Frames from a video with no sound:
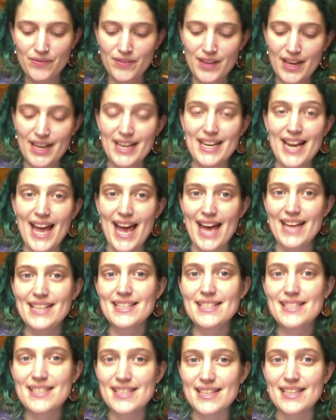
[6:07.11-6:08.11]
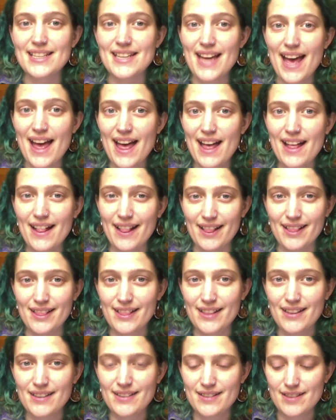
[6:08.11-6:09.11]
It ends in an L,
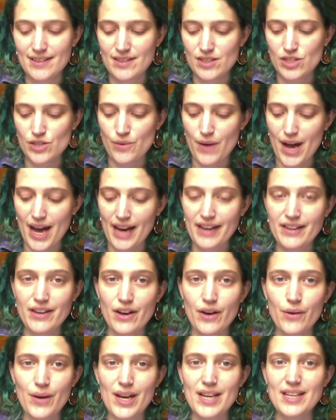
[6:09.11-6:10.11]
so I know it